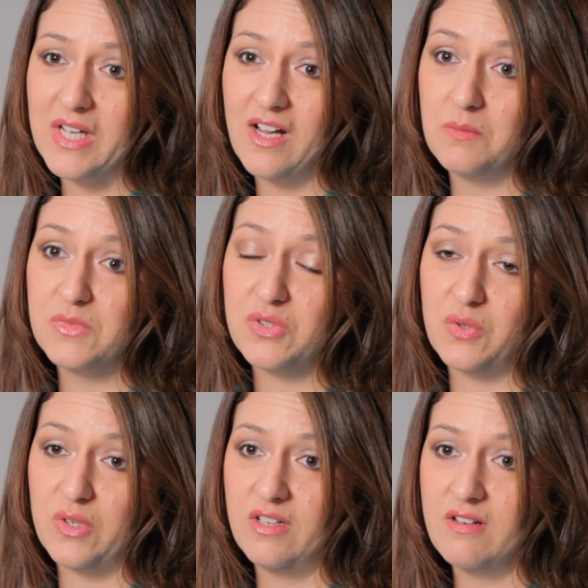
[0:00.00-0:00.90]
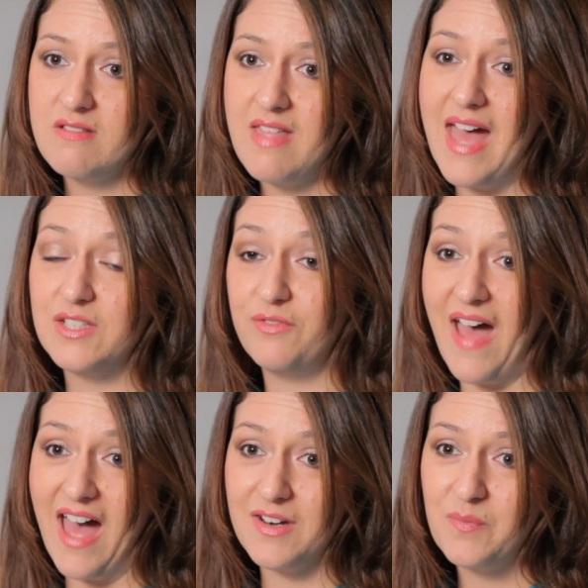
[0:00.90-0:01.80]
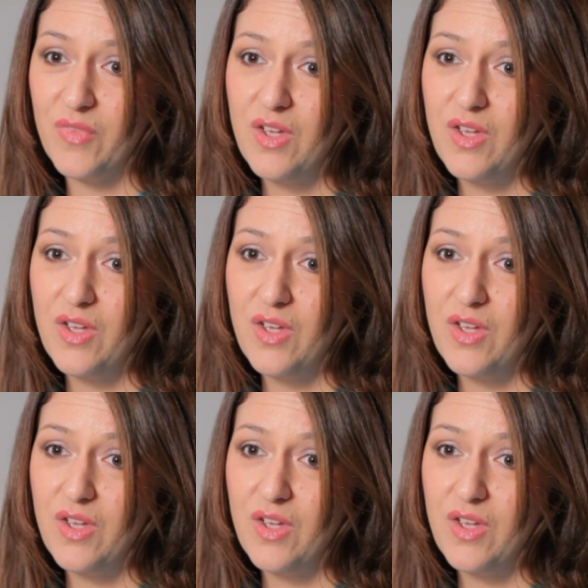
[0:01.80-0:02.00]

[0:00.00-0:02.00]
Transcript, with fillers: become stored as fat.